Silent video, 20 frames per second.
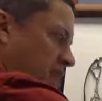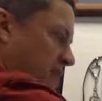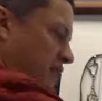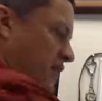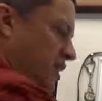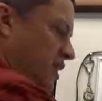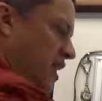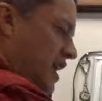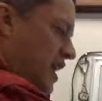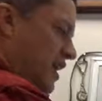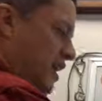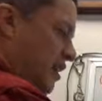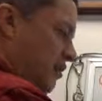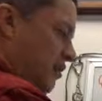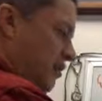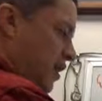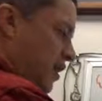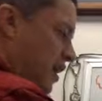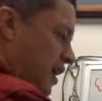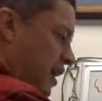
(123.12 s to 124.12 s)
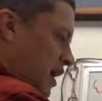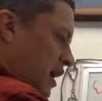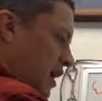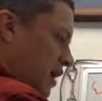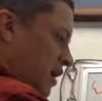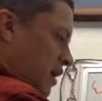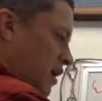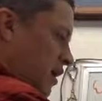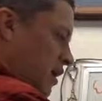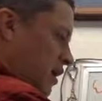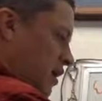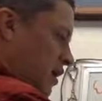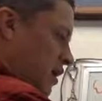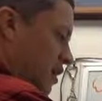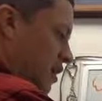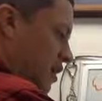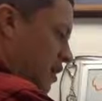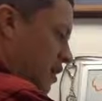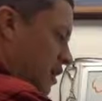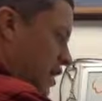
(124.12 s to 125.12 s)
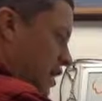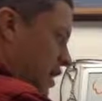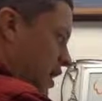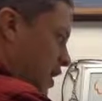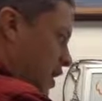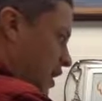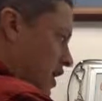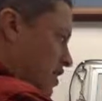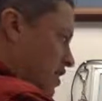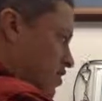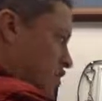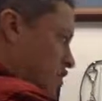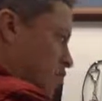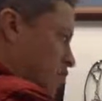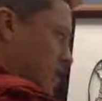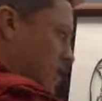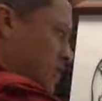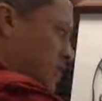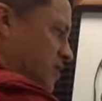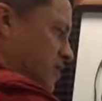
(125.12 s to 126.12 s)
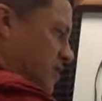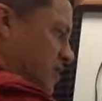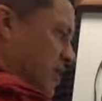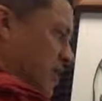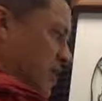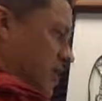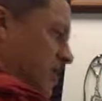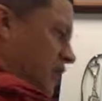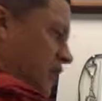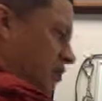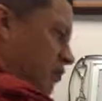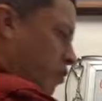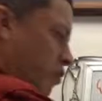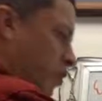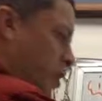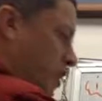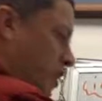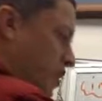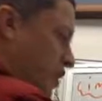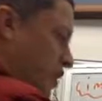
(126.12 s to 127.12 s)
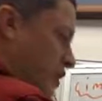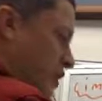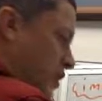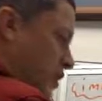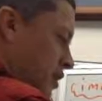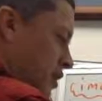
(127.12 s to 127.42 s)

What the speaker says: a negative I, and I squared is a negative 1.